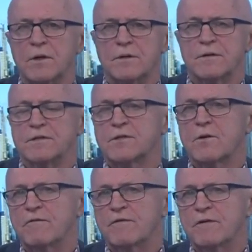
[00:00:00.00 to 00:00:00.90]
this
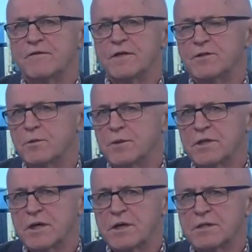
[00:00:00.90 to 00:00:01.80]
top 50
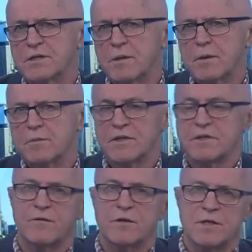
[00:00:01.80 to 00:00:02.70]
supercharged suburbs
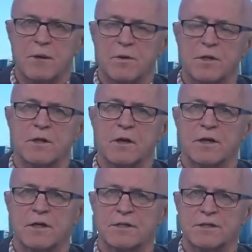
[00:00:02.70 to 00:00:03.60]
list, for example, is
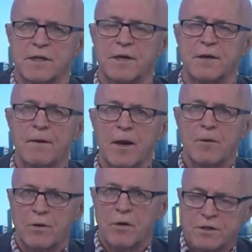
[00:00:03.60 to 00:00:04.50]
likely to see
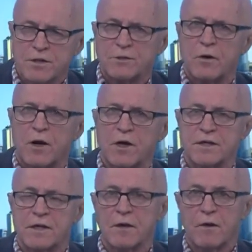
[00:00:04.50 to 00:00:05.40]
prices
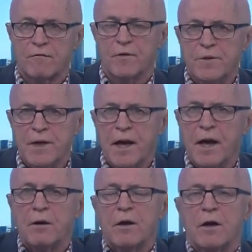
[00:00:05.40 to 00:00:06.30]
rising from
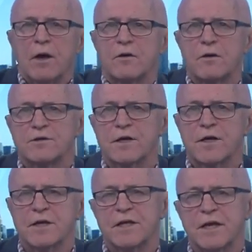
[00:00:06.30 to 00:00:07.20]
now across the
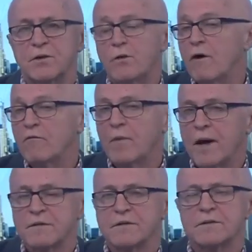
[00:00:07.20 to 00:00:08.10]
next, say, 12
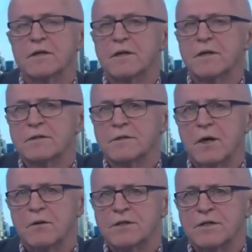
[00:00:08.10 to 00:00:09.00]
months.
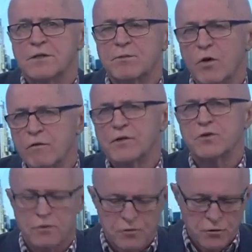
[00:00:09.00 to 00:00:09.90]
So it's more of a
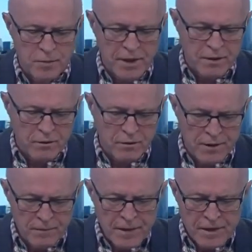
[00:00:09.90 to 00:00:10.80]
short-term
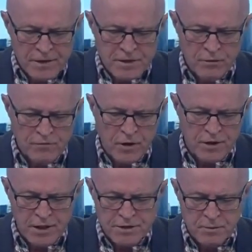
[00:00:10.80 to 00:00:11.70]
outlook. So we've
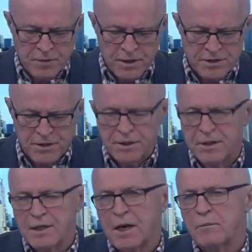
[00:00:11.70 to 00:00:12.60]
got, as I
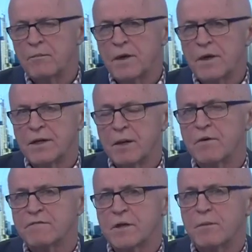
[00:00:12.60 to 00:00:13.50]
mentioned, a
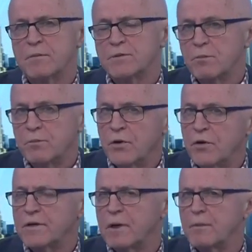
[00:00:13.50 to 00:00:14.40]
number of suburbs in
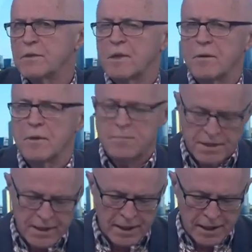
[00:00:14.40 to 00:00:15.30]
Perth, a number of suburbs
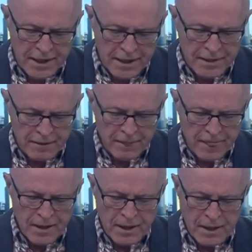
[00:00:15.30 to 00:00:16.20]
in Adelaide.
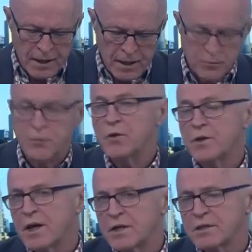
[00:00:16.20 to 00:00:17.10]

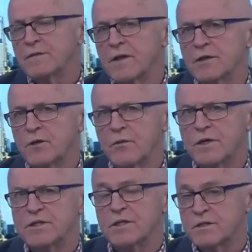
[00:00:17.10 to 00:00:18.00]
Newcastle and the Hunter
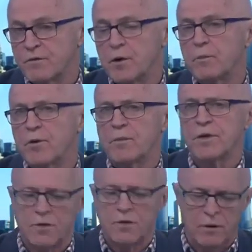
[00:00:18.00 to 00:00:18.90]
region is very
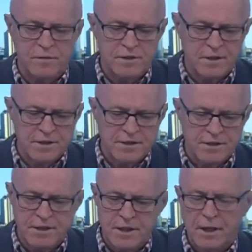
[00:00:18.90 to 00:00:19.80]
prominent on this
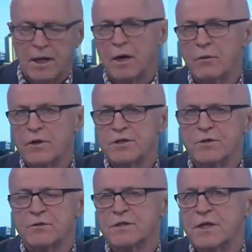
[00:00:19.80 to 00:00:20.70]
list.
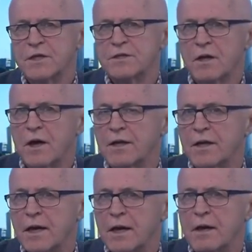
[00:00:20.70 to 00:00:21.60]
Regional cities like
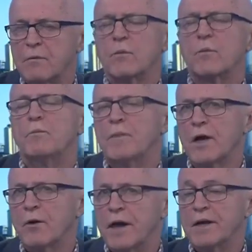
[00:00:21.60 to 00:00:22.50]

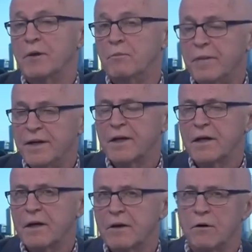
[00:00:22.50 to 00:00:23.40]
Ballarat and
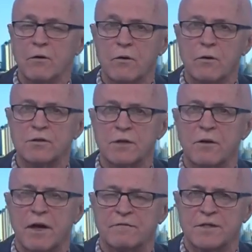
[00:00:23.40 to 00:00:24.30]
Bendigo
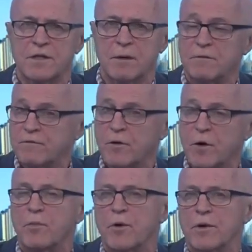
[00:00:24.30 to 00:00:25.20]
also have suburbs
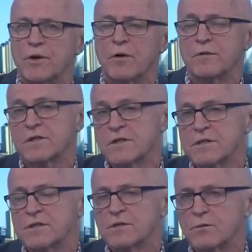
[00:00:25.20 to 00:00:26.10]
very prominent on this
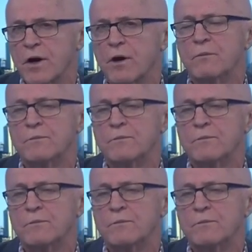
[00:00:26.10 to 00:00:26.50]
list as well.